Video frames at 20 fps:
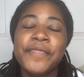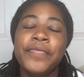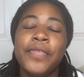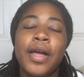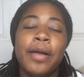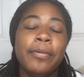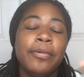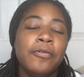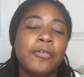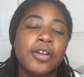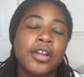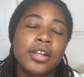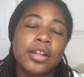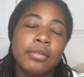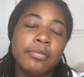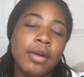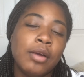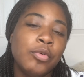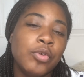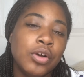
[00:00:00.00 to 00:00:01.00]
I've been working
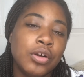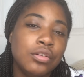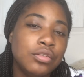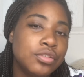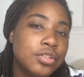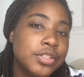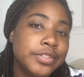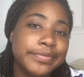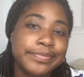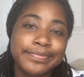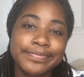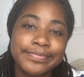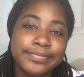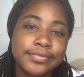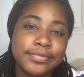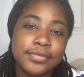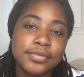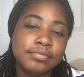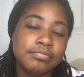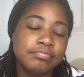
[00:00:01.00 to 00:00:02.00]
on my woes.
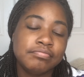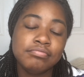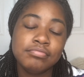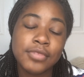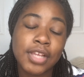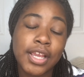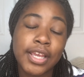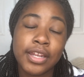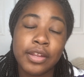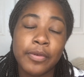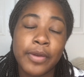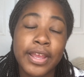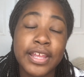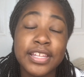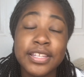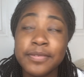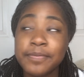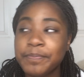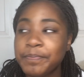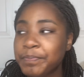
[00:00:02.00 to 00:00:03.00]

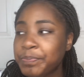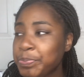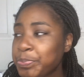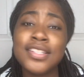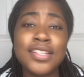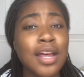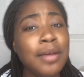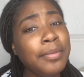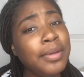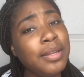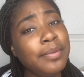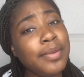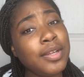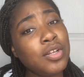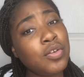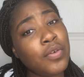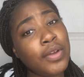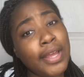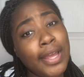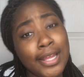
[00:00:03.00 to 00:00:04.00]
Anyways, so I'm going to be
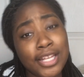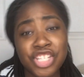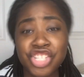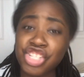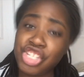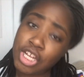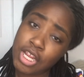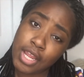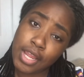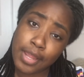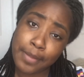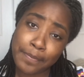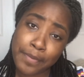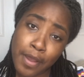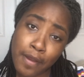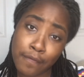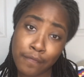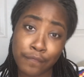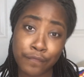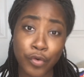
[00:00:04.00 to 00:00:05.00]
doing a cheap,
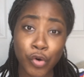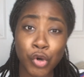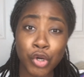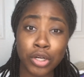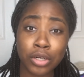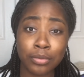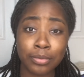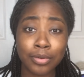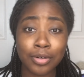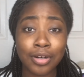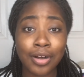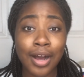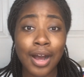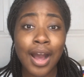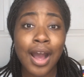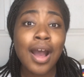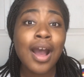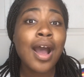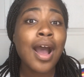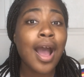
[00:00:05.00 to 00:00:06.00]
affordable
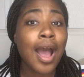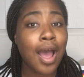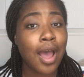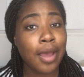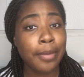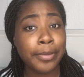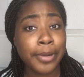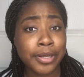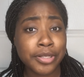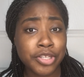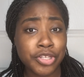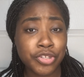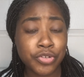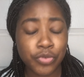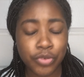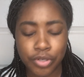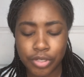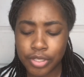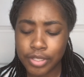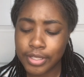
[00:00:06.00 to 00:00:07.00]
eyebrow
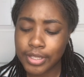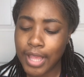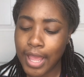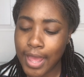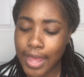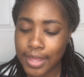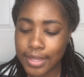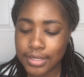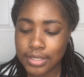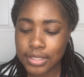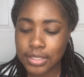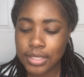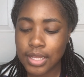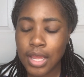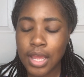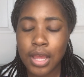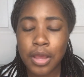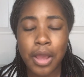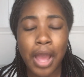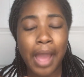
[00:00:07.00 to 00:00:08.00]
tutorial. Yes,
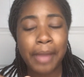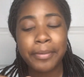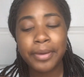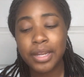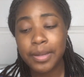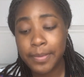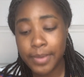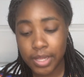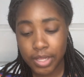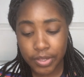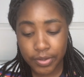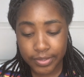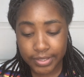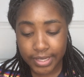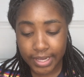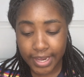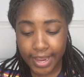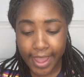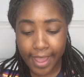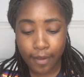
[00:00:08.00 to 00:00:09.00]
I'm going to be
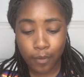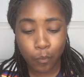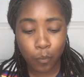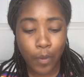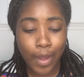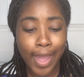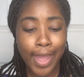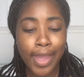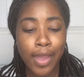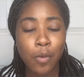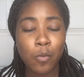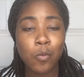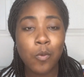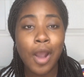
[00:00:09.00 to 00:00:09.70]
using a Wet n